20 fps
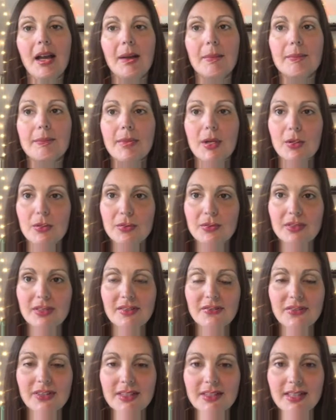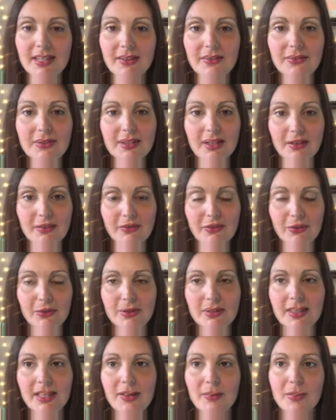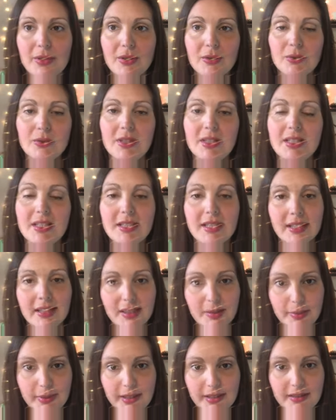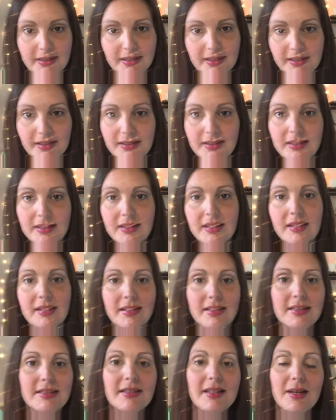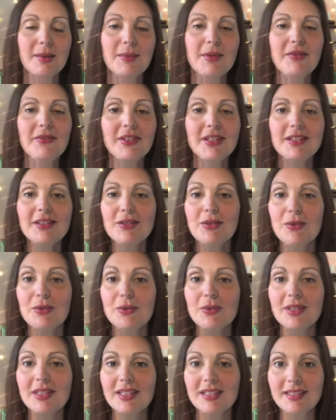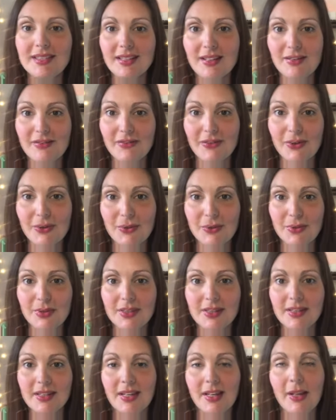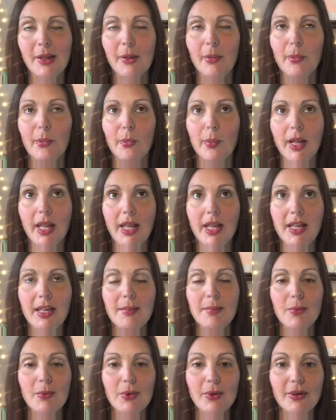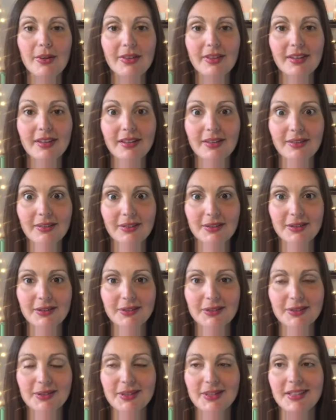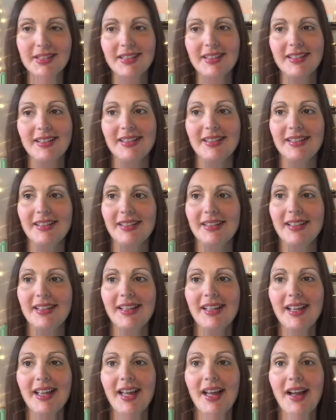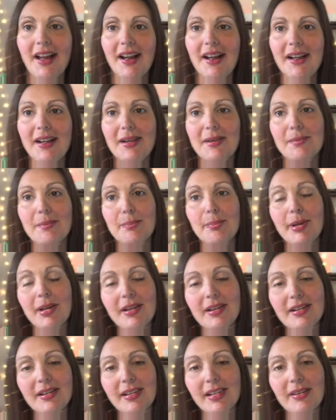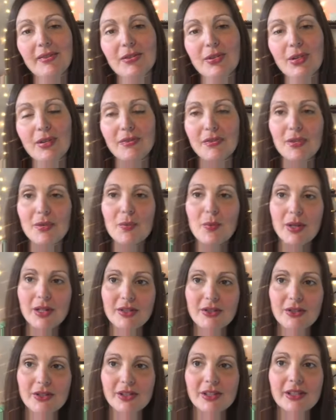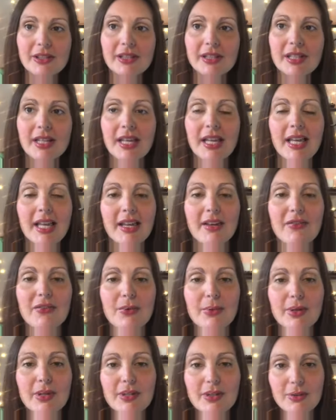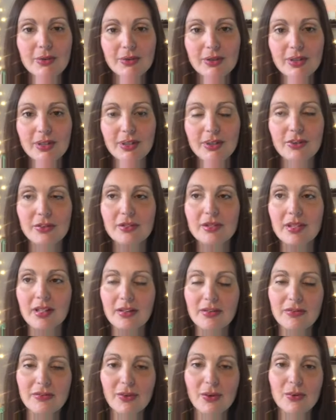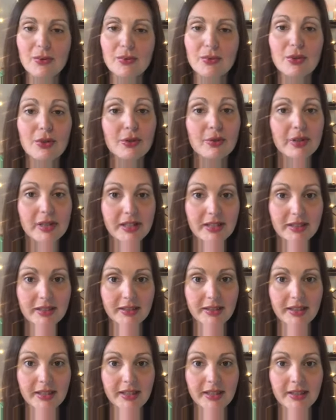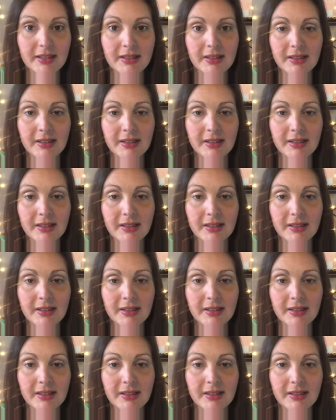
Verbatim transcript: Most of us have cell phones that we use on a daily basis. Some of us use these cell phones way more than others. Um, but have you ever wondered if you are using your cell phone correctly?